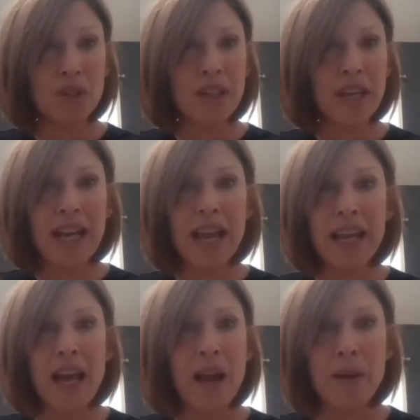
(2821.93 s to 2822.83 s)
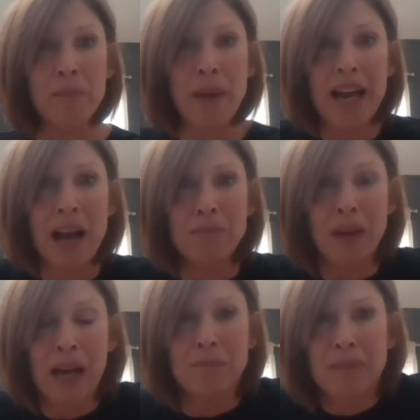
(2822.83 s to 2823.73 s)
And man,
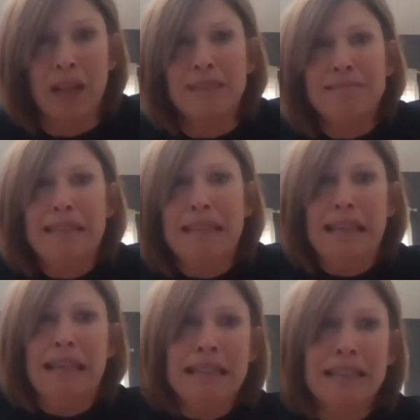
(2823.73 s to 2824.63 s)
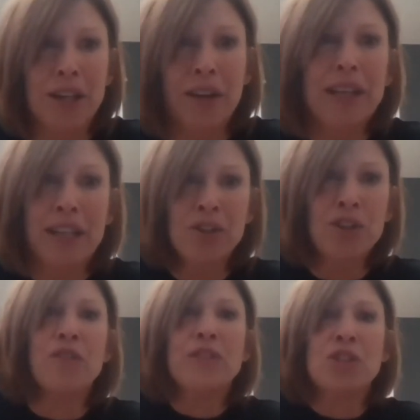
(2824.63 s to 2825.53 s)
I'm like, I get a
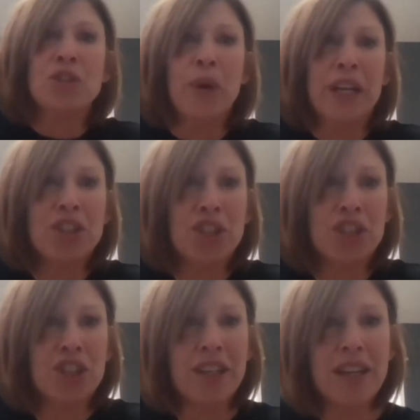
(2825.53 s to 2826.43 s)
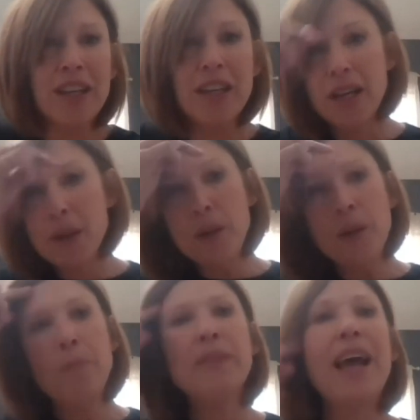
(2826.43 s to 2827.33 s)
nervous twitch.
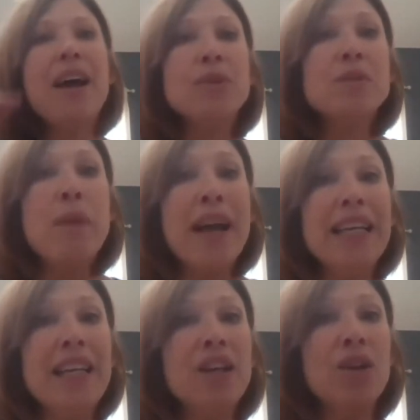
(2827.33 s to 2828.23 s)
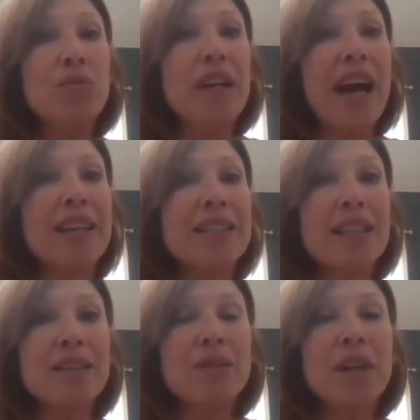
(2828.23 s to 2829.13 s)
But that was my ego
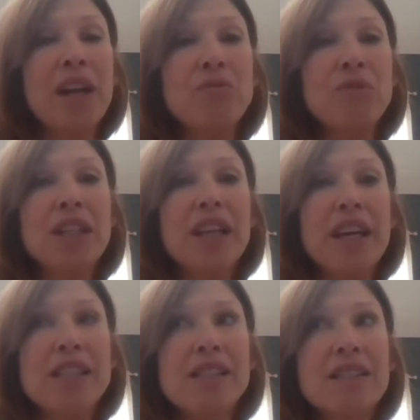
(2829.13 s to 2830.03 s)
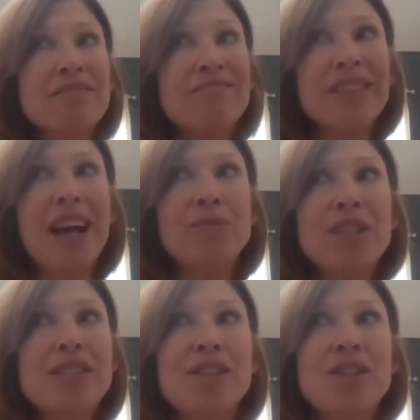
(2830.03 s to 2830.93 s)
reacting. When I realized I'm
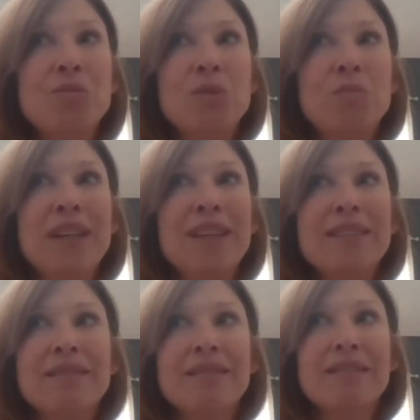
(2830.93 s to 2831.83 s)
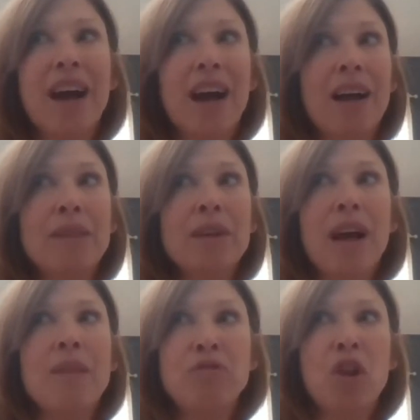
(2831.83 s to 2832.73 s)
just a human being,
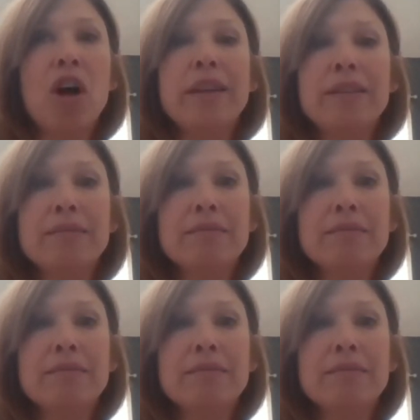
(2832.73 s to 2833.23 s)
I'm flawed,